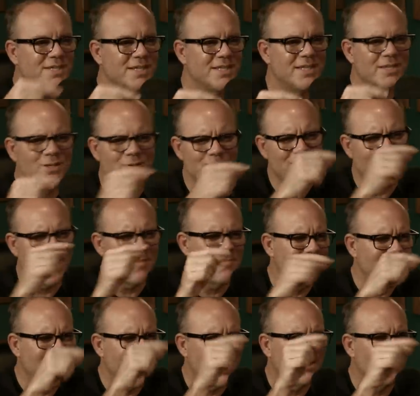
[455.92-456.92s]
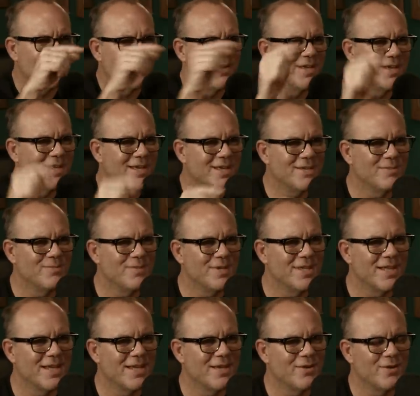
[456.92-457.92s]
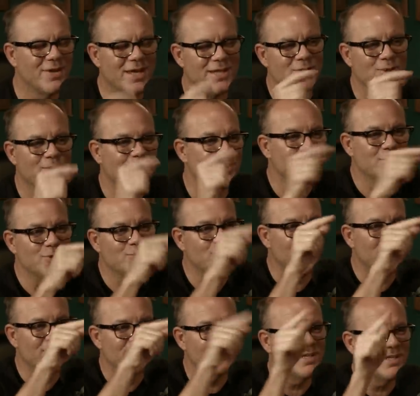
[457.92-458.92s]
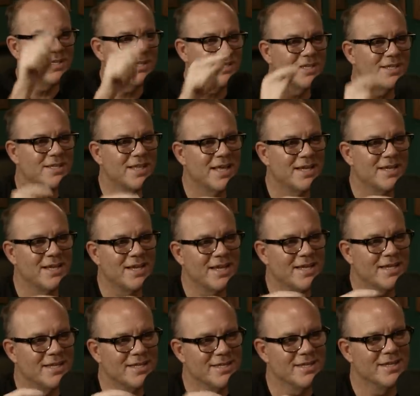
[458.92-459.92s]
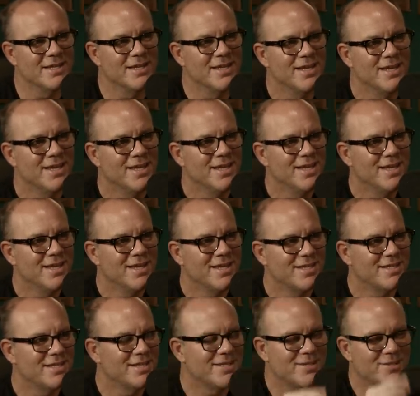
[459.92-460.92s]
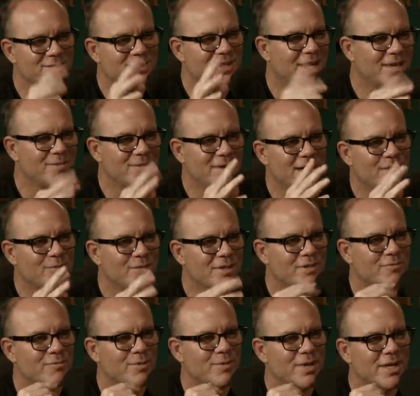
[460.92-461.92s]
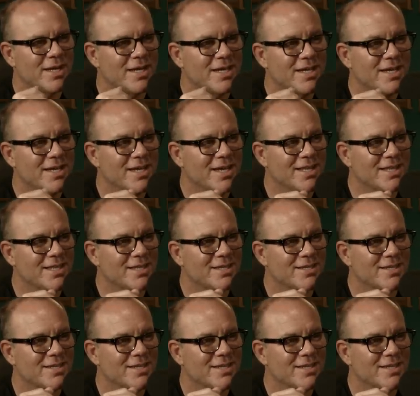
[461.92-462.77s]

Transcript: and then you'd map it out and you'd be like, okay, so I'm going to do all of these on that night and you time it out with everybody, and then.